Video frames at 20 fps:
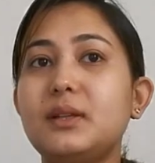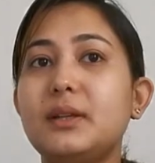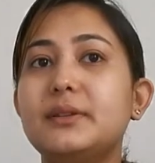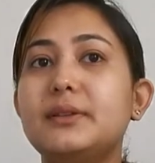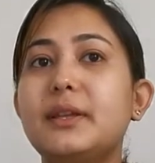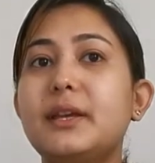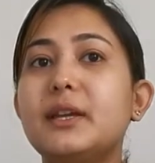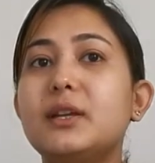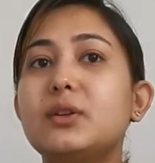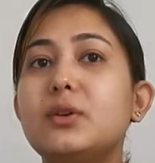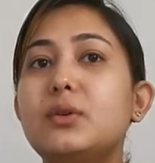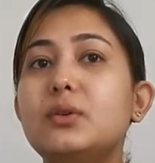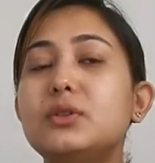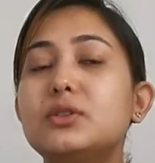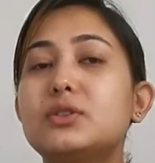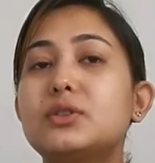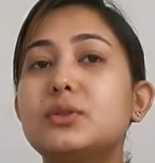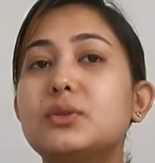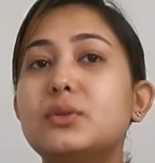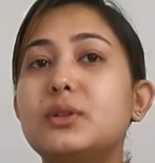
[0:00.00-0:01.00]
They
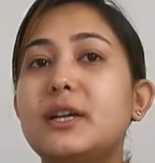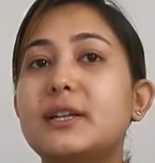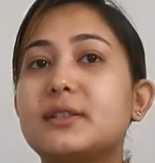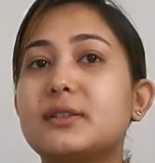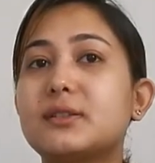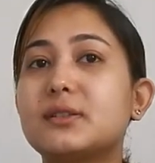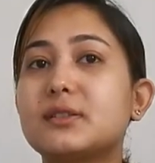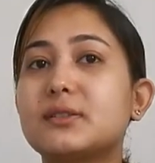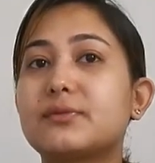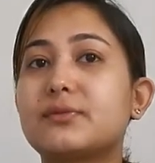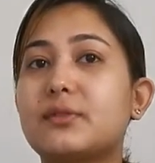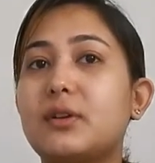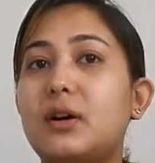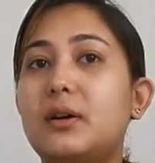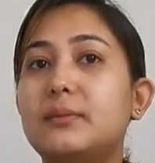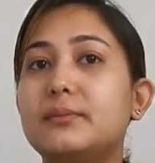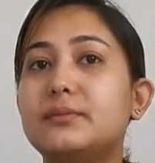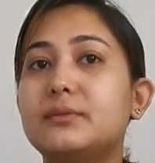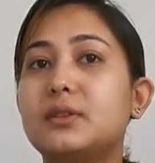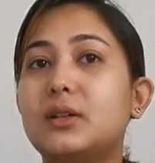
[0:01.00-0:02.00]
ignored 2 letters
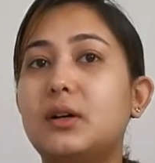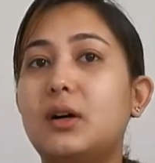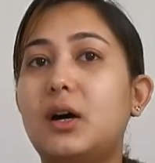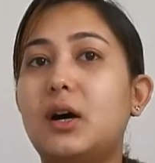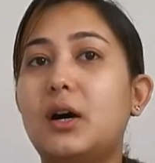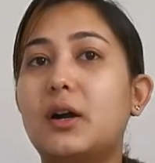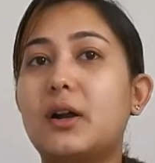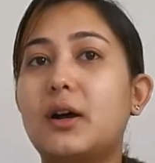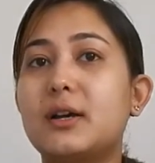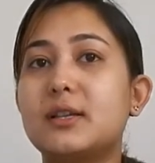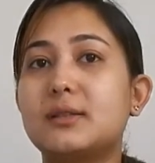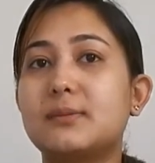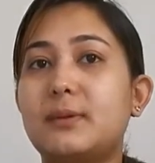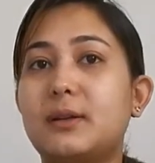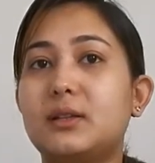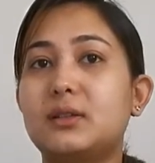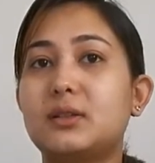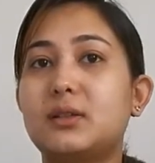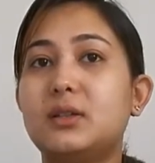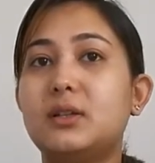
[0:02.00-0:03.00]
from her
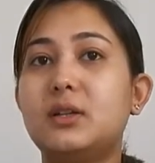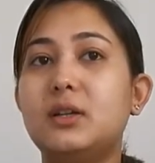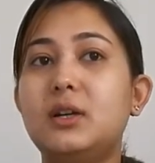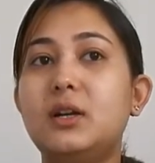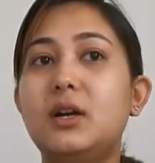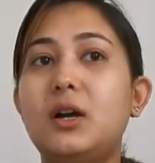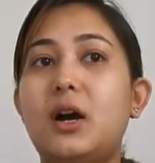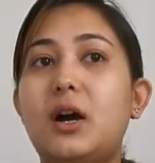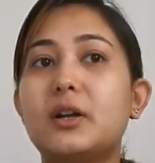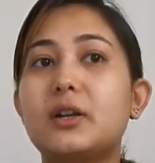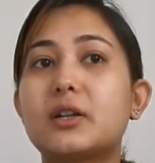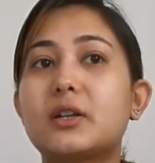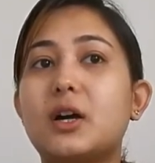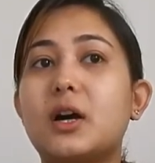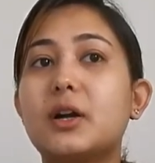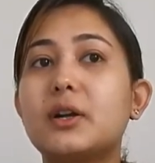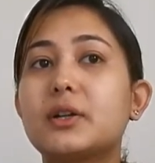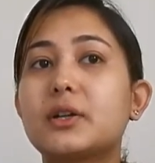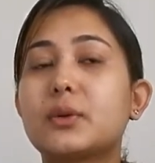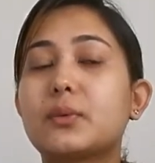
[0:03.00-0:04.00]
husband. On a
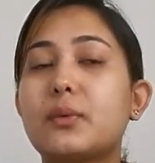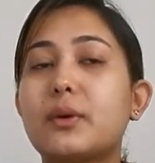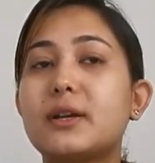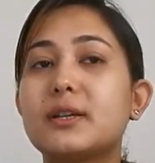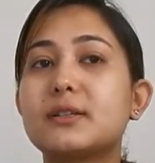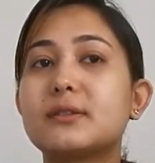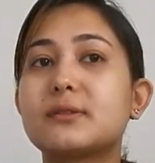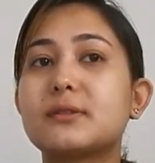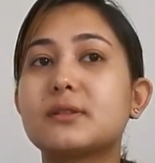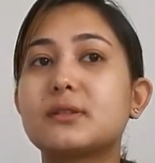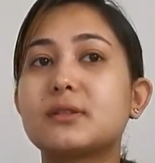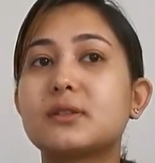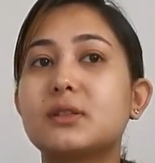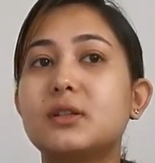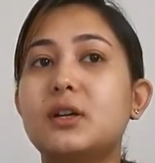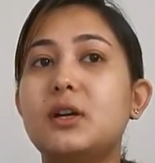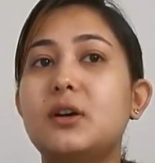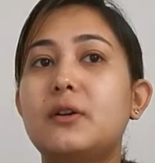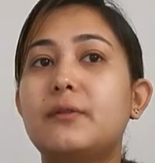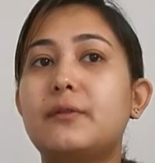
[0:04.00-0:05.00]
third request
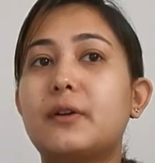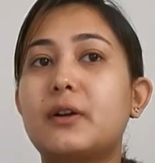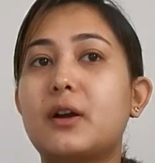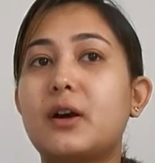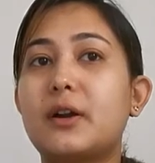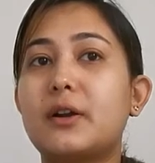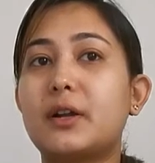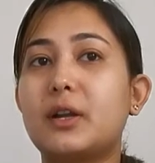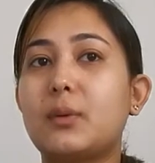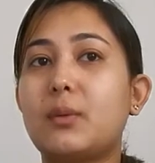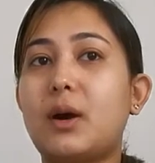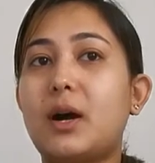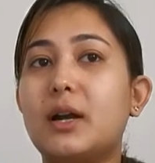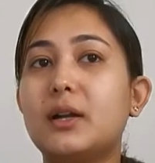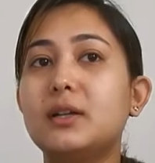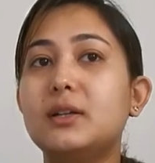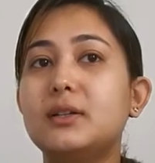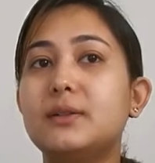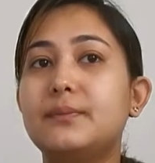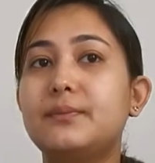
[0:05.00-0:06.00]
for her
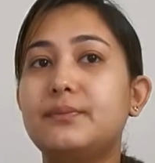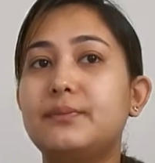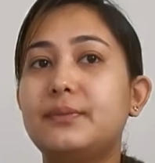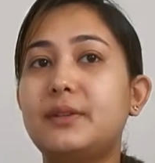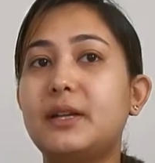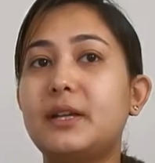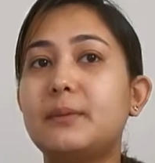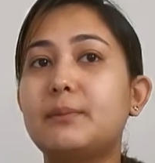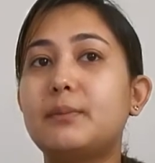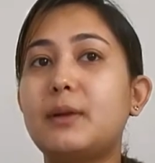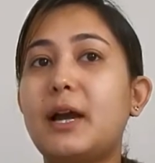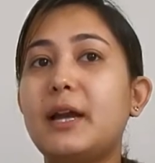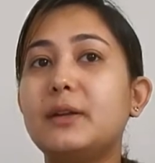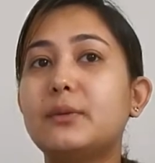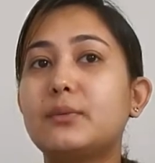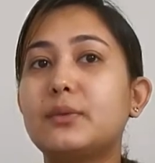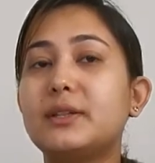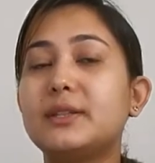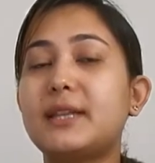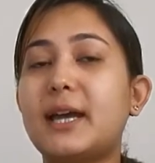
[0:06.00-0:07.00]
reward, they
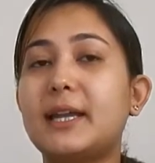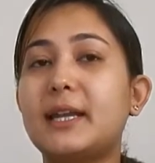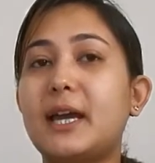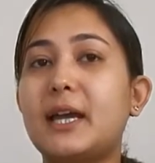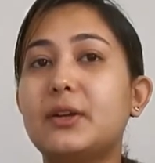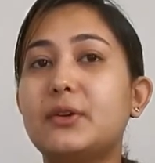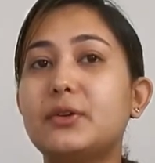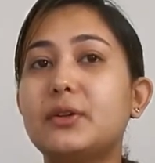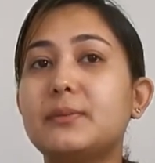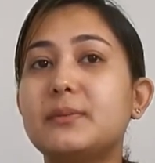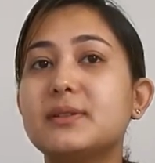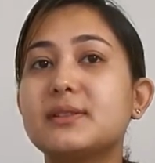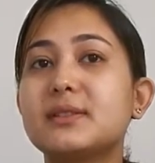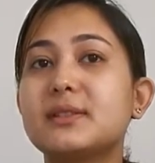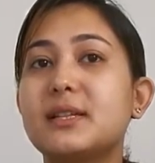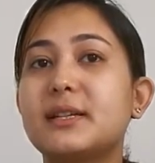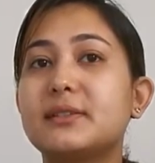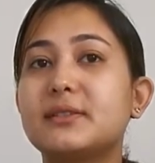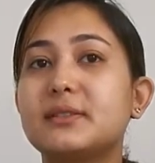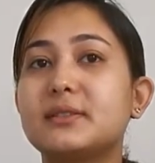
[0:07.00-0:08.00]
replied with an anonymous
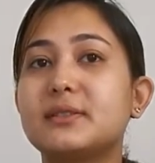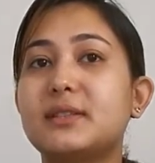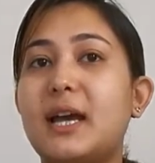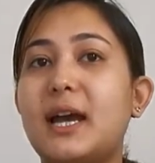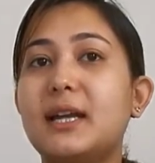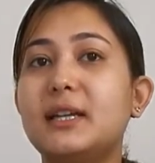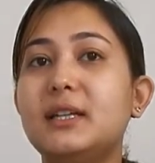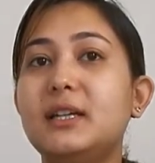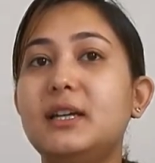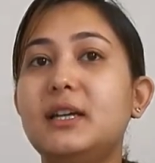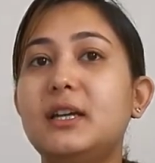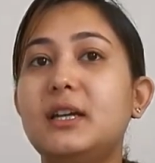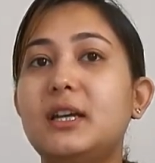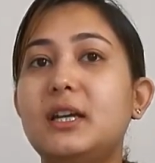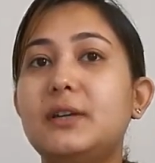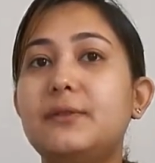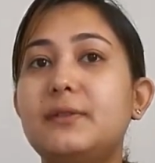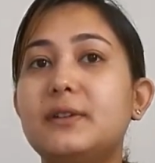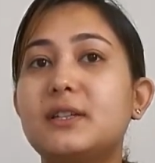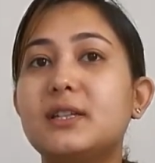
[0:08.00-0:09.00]
letter that
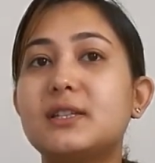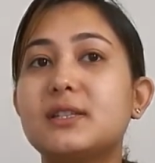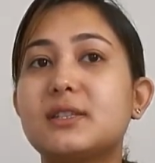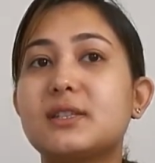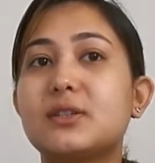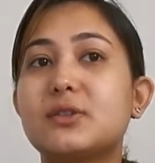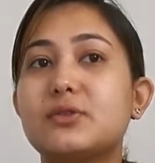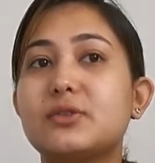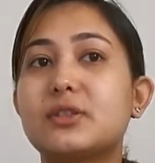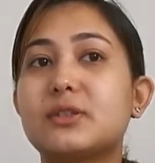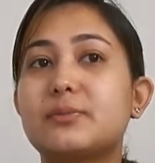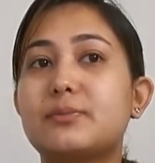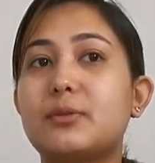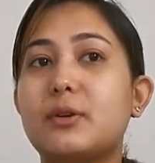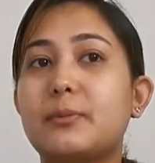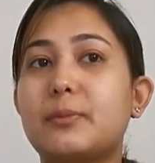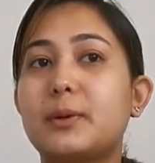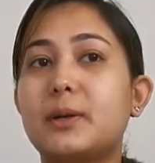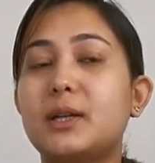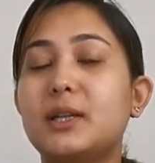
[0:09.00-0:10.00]
if it is used
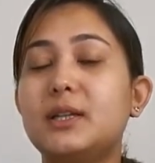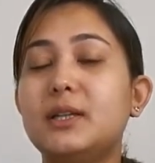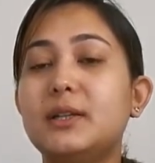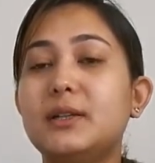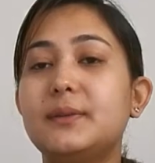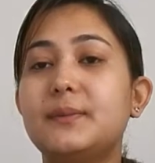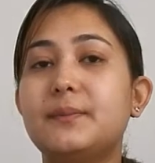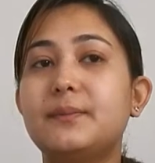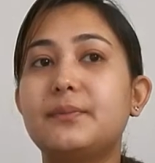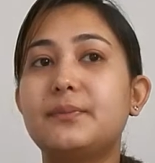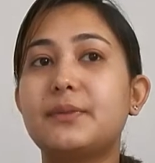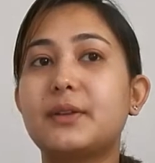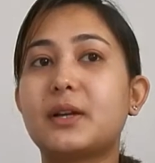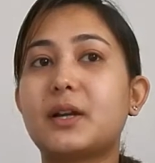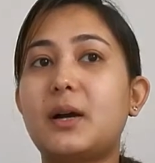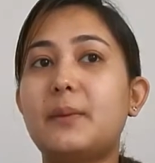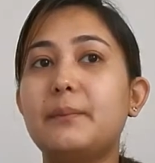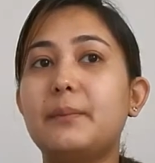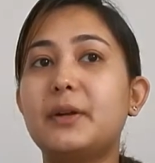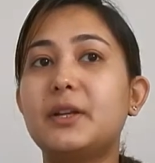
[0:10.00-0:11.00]
properly, the
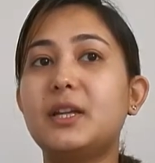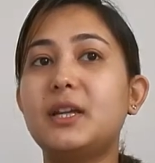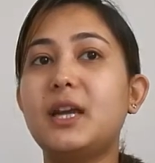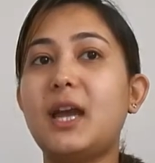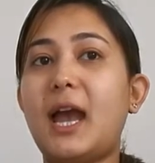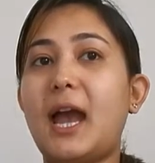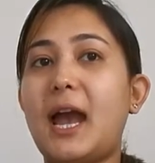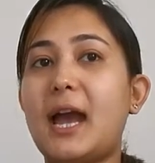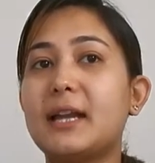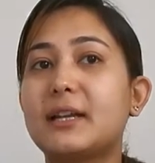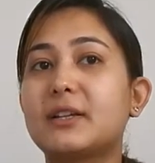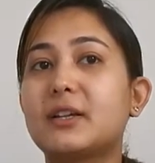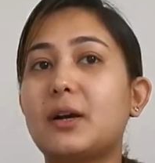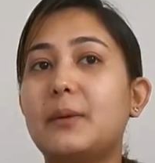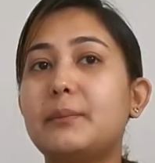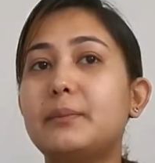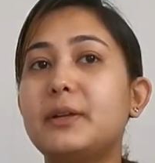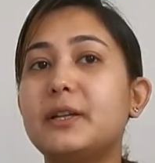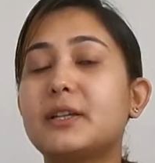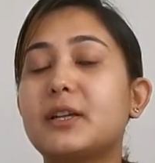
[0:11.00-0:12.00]
company had
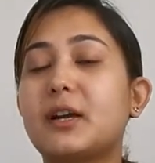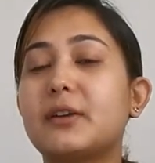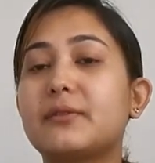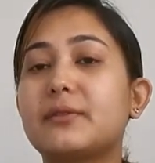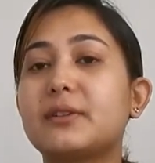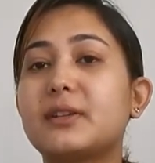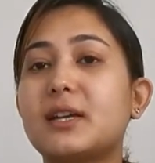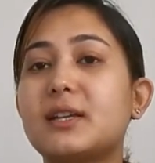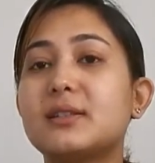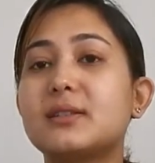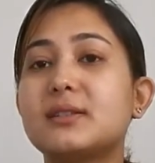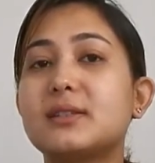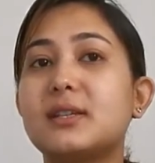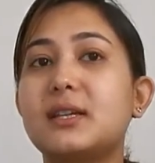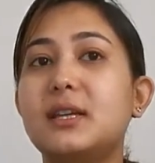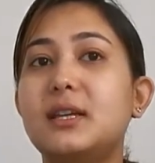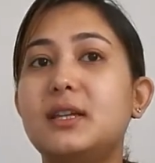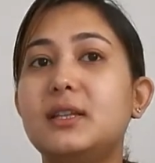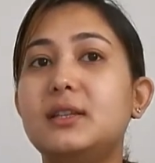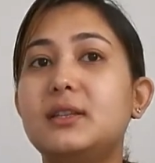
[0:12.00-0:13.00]
complete confidence
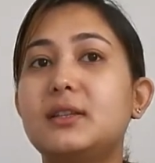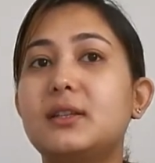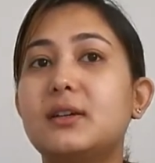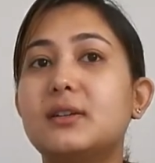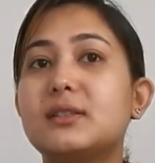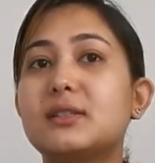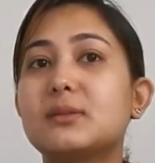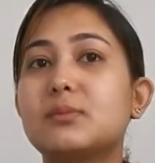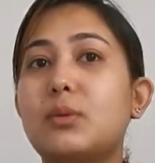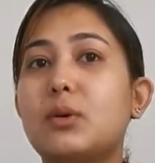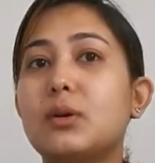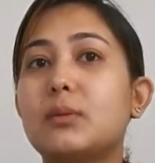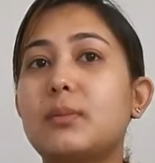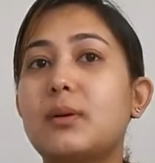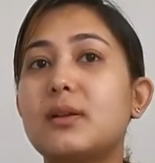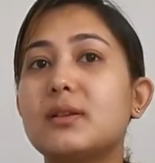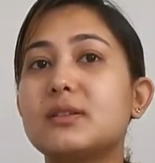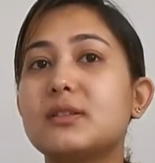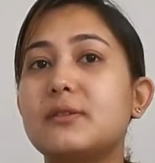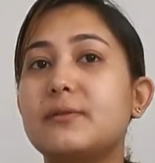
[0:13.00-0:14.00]
in the smoke
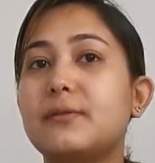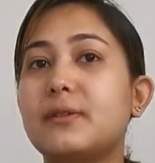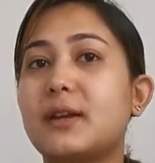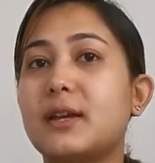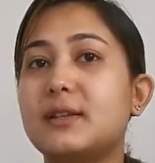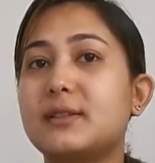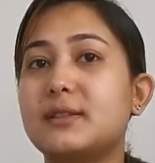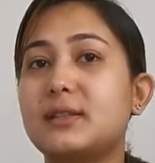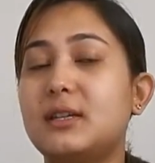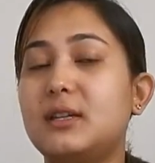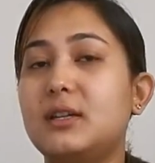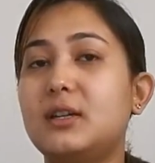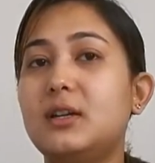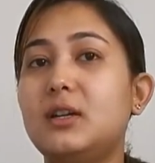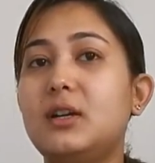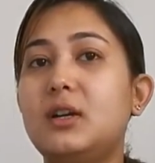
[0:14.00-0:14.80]
ball's efficacy,